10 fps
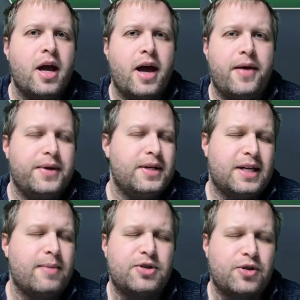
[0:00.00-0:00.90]
Uh, these
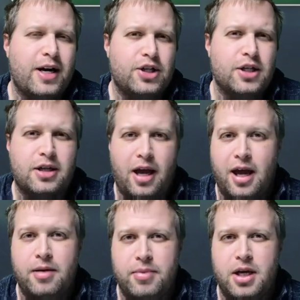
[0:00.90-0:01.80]
same strategies
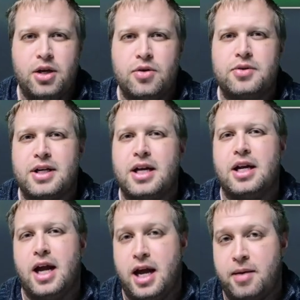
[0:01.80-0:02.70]
can be used in
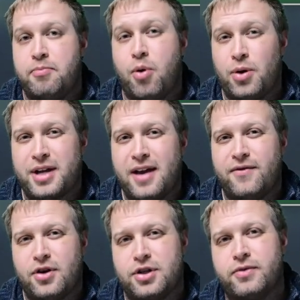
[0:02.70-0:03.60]
a board game
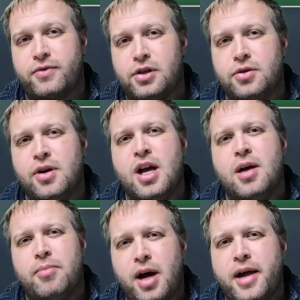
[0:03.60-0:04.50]
version of Clue,
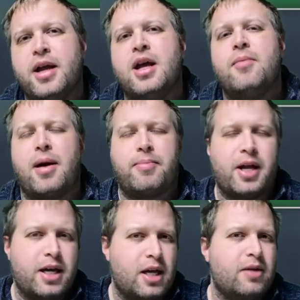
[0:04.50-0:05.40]
but by
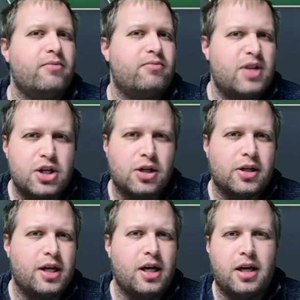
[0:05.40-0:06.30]
playing it
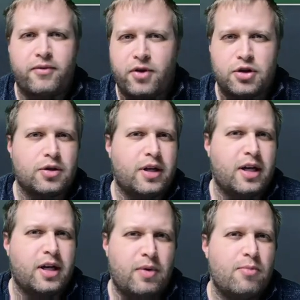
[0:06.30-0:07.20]
digitally, virtually,
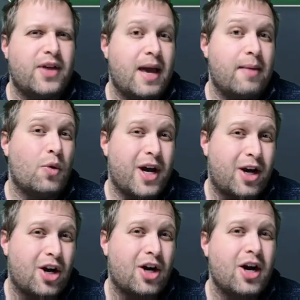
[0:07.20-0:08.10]
we can move the game
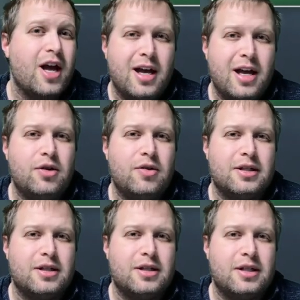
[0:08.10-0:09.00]
quicker and you can
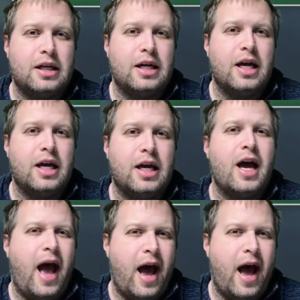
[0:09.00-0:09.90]
see
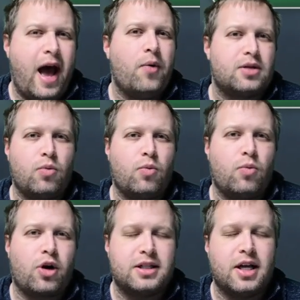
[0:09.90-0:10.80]
how this would
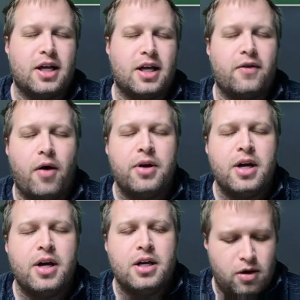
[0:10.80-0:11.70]
work itself out.
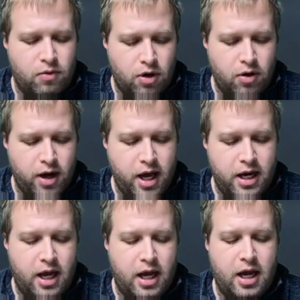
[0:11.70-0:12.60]
So we'll go ahead
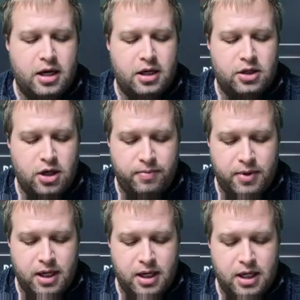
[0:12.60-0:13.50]
and jump
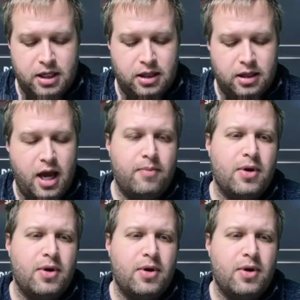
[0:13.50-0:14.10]
into the game